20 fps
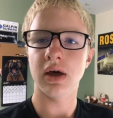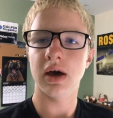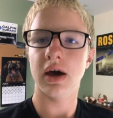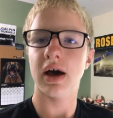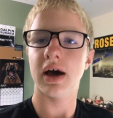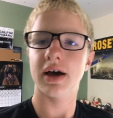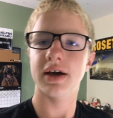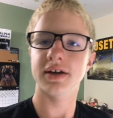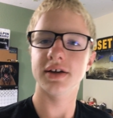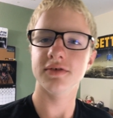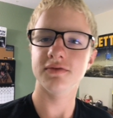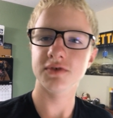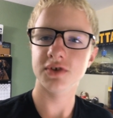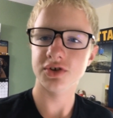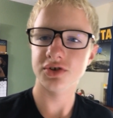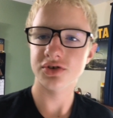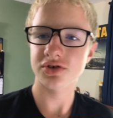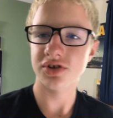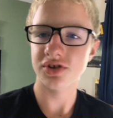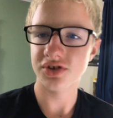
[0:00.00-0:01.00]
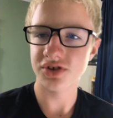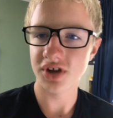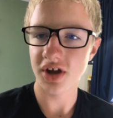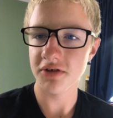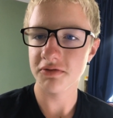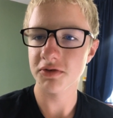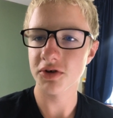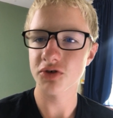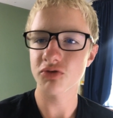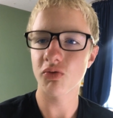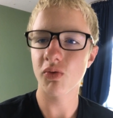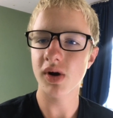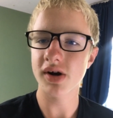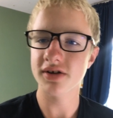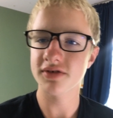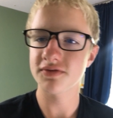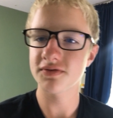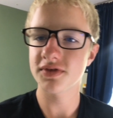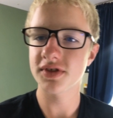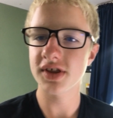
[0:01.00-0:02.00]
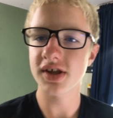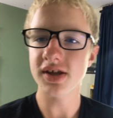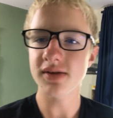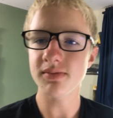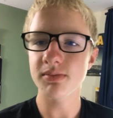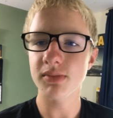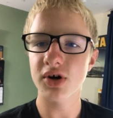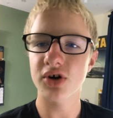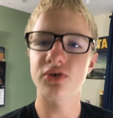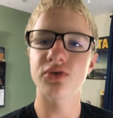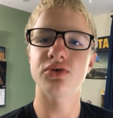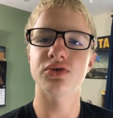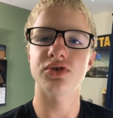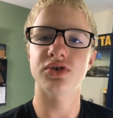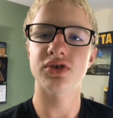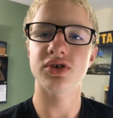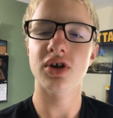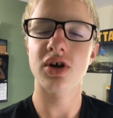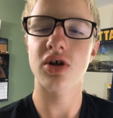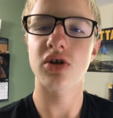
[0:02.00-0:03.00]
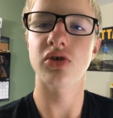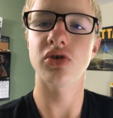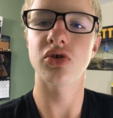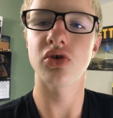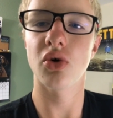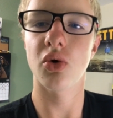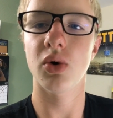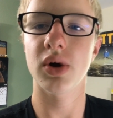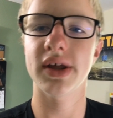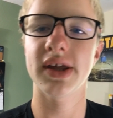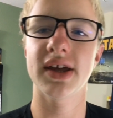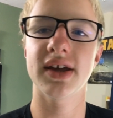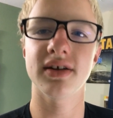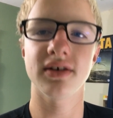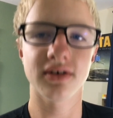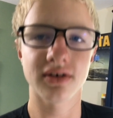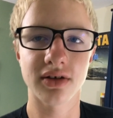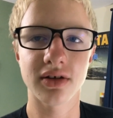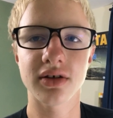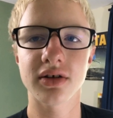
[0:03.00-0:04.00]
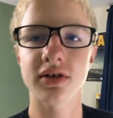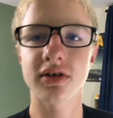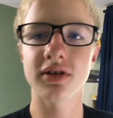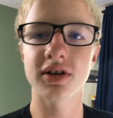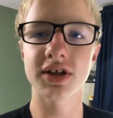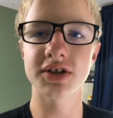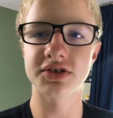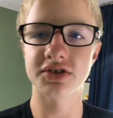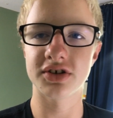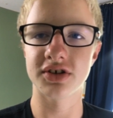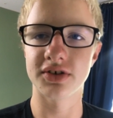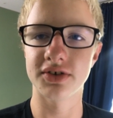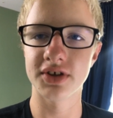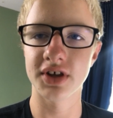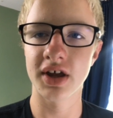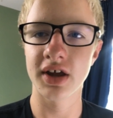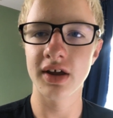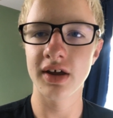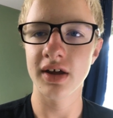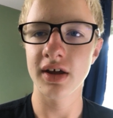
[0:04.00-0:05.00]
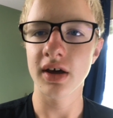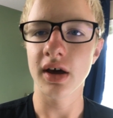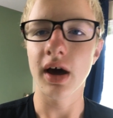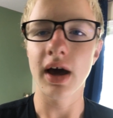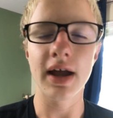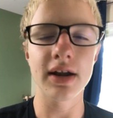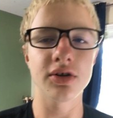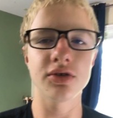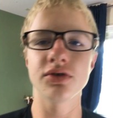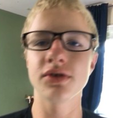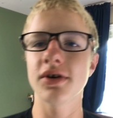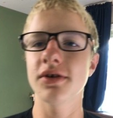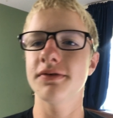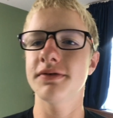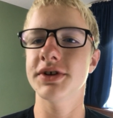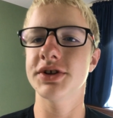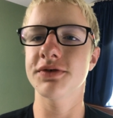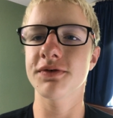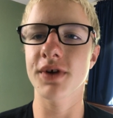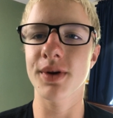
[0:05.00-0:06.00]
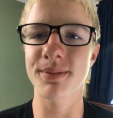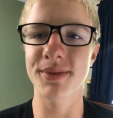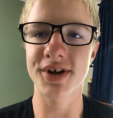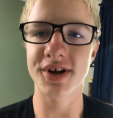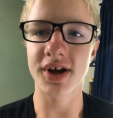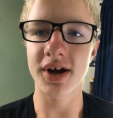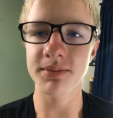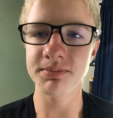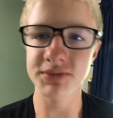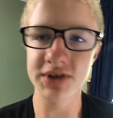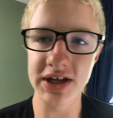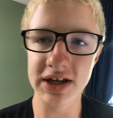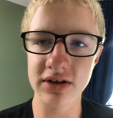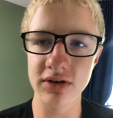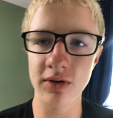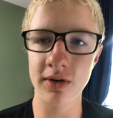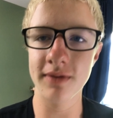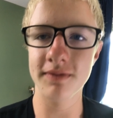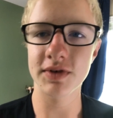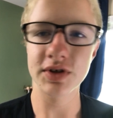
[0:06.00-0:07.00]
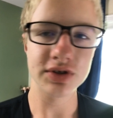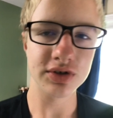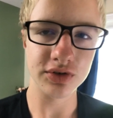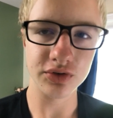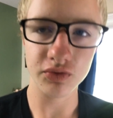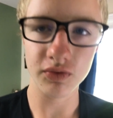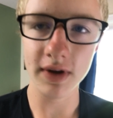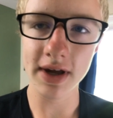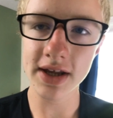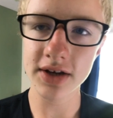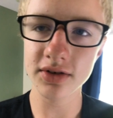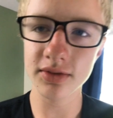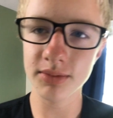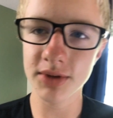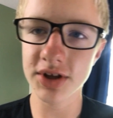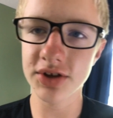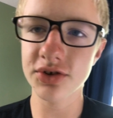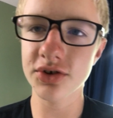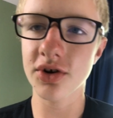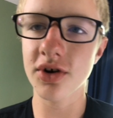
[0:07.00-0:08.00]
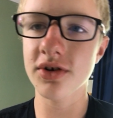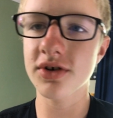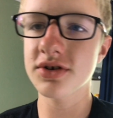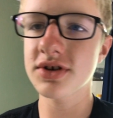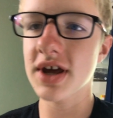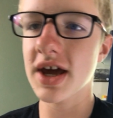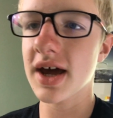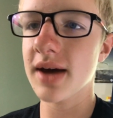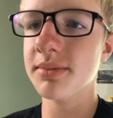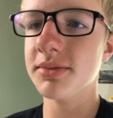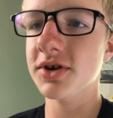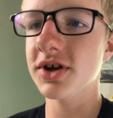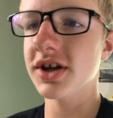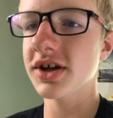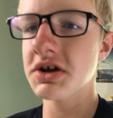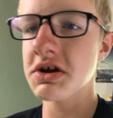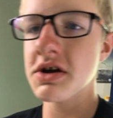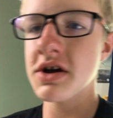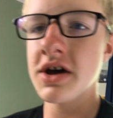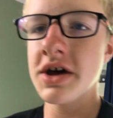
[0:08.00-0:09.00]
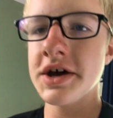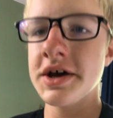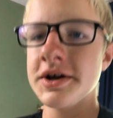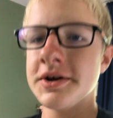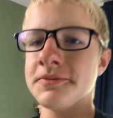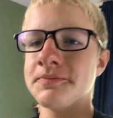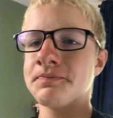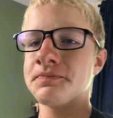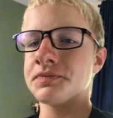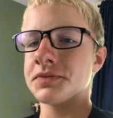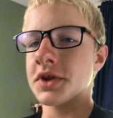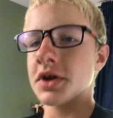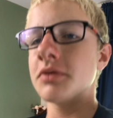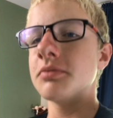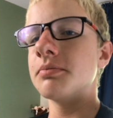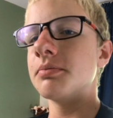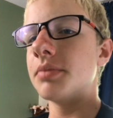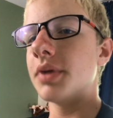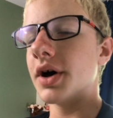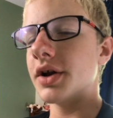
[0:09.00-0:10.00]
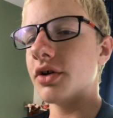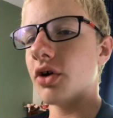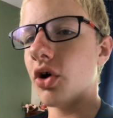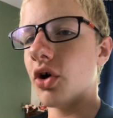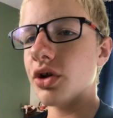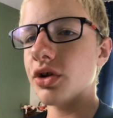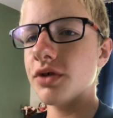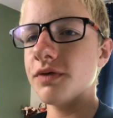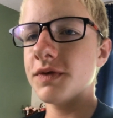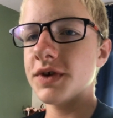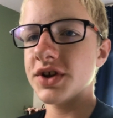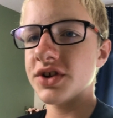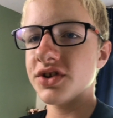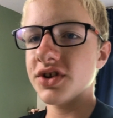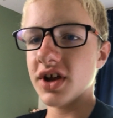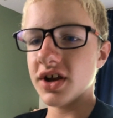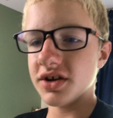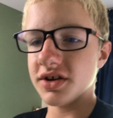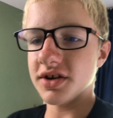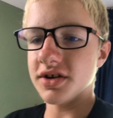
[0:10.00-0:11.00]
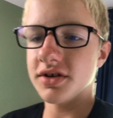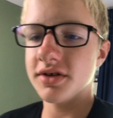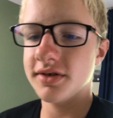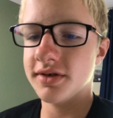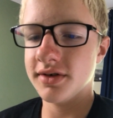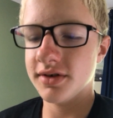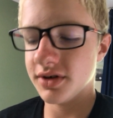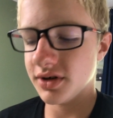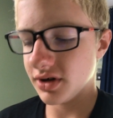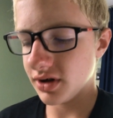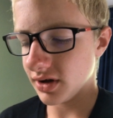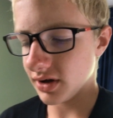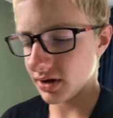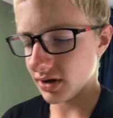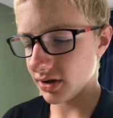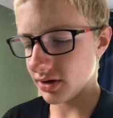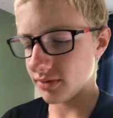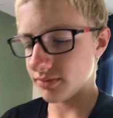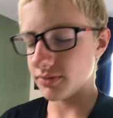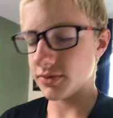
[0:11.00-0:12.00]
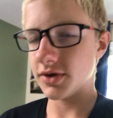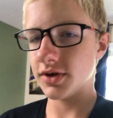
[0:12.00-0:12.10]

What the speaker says: I have just discovered one of the most annoying glitches. I don't know if it's from an update or if it just randomly started happening, but all of a sudden, when